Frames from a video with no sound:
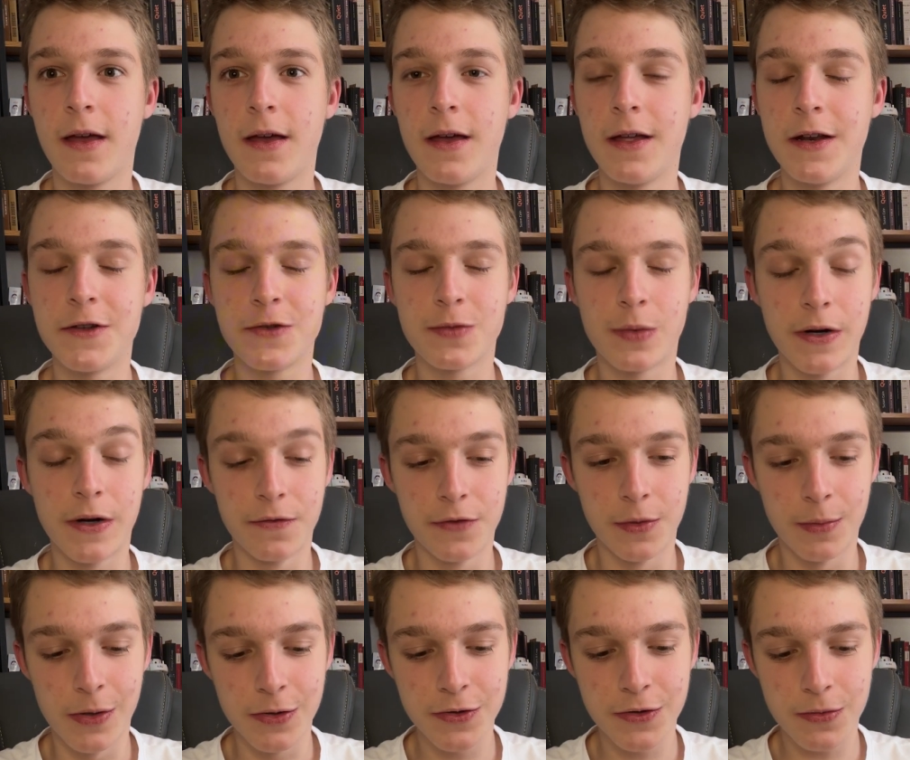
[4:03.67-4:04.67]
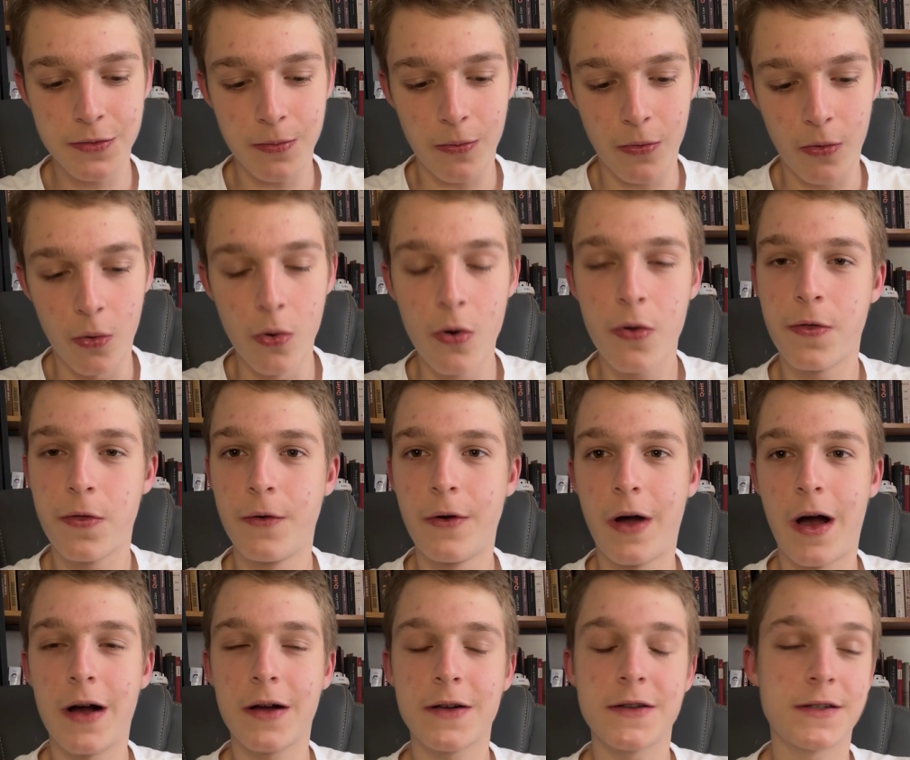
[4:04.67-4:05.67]
It is one of the most
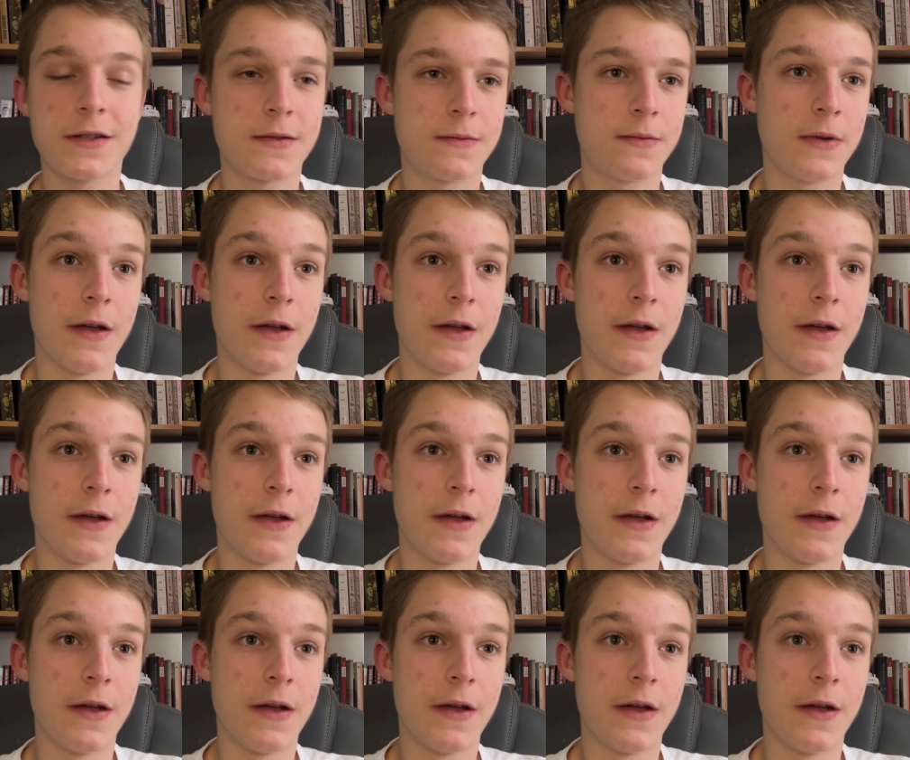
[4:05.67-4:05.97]
orthodox